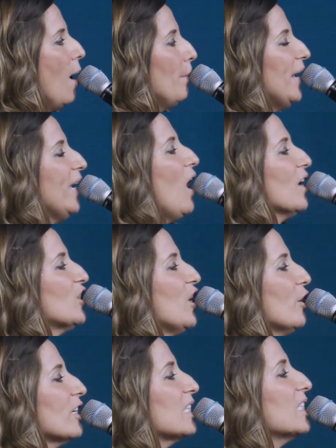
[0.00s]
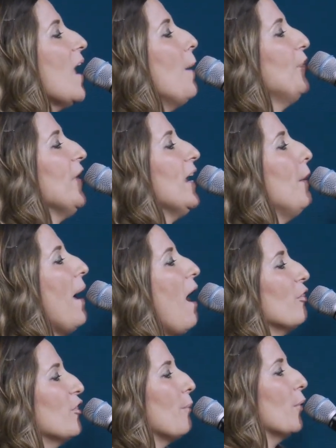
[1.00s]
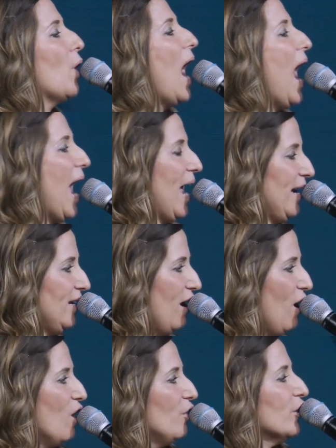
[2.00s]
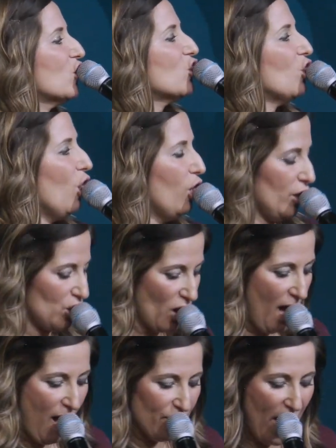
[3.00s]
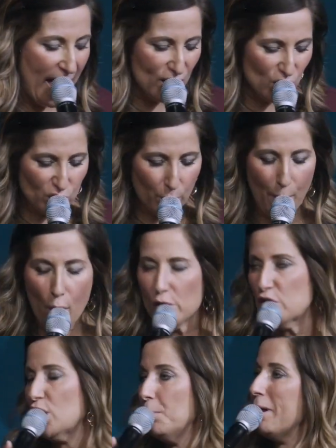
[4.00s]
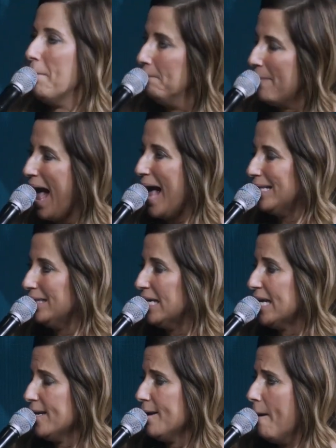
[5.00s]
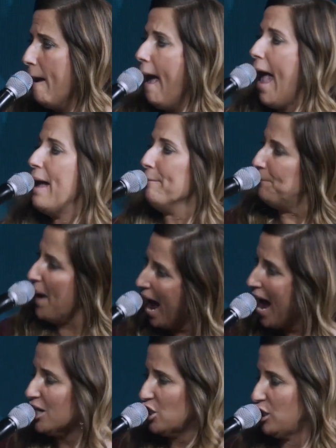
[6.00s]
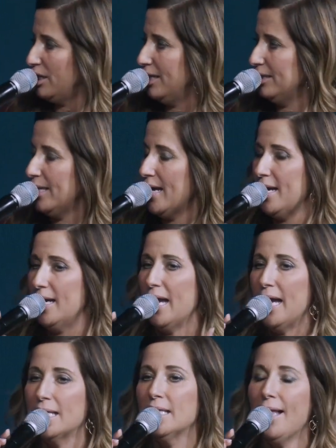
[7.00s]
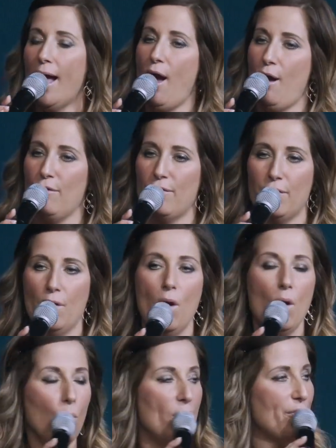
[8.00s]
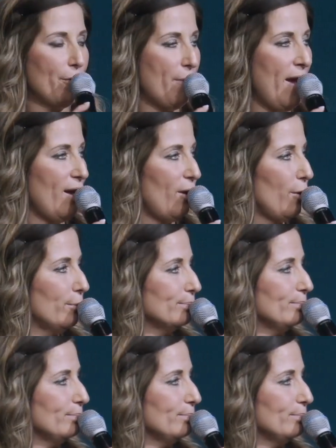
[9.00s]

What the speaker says: Because there is something about the bride, the church, that is supposed to be madly and passionately in love with their maker.